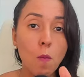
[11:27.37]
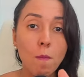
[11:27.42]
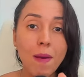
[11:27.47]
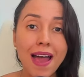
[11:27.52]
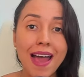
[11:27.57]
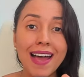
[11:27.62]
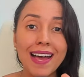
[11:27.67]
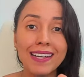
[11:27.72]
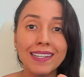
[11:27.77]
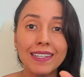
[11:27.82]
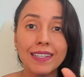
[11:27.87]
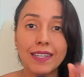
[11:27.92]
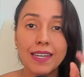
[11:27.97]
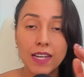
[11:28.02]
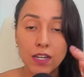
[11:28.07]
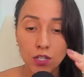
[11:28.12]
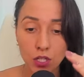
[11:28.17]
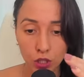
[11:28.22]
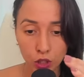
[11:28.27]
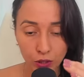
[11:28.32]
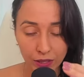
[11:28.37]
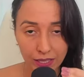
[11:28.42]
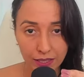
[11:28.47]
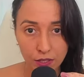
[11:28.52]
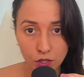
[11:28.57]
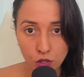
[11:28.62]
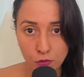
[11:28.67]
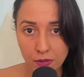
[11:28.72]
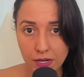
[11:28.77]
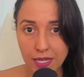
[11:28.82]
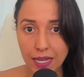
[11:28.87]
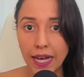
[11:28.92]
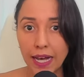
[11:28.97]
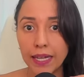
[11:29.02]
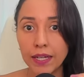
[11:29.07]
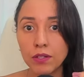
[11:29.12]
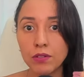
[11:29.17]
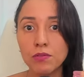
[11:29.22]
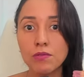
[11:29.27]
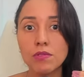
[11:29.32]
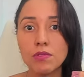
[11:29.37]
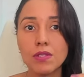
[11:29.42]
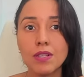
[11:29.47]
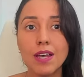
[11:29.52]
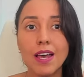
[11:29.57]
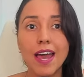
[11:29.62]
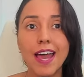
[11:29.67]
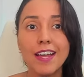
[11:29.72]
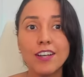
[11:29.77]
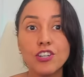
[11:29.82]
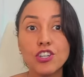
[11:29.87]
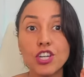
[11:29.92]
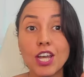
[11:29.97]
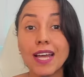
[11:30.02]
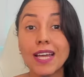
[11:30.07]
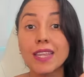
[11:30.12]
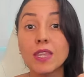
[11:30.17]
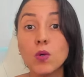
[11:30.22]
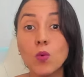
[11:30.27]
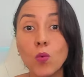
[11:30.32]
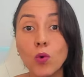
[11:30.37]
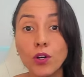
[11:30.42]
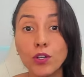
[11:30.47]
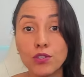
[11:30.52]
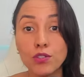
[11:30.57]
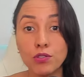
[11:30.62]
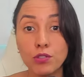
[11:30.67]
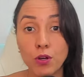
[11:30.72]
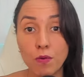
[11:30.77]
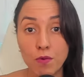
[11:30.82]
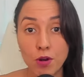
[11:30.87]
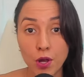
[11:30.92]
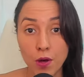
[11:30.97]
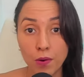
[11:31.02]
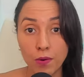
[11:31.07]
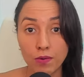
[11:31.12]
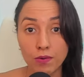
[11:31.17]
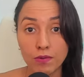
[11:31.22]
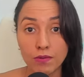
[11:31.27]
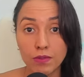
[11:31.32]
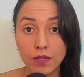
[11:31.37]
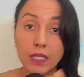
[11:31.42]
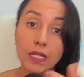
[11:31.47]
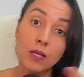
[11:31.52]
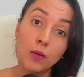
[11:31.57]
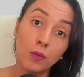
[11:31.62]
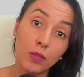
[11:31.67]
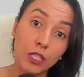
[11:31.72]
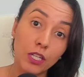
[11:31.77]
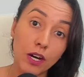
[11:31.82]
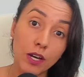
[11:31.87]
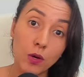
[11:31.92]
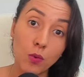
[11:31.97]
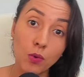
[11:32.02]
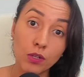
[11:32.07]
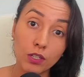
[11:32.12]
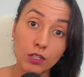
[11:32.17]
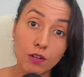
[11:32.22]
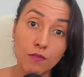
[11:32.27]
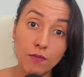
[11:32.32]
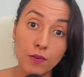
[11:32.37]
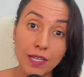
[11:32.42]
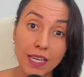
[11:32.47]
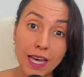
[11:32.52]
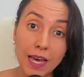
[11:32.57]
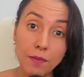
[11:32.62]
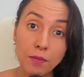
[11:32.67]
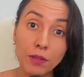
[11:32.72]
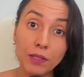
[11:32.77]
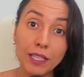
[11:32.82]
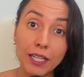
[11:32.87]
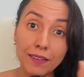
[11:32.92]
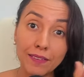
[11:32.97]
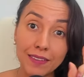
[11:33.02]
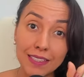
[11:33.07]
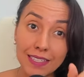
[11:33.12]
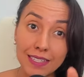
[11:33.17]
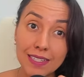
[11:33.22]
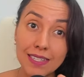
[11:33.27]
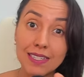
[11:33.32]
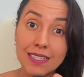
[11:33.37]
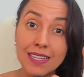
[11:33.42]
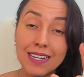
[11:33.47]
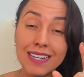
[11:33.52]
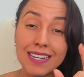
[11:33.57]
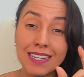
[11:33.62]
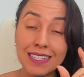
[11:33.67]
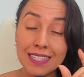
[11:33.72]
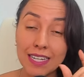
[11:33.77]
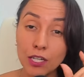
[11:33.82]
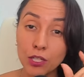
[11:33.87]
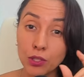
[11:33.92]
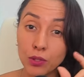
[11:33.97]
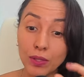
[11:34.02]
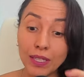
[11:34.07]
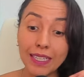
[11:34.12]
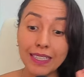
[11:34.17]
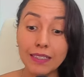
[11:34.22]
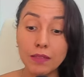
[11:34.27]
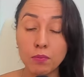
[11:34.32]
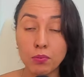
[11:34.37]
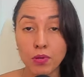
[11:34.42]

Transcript: back and look at the subtitles and check the words you don't know. We got to work on vocabulary. This is an integrated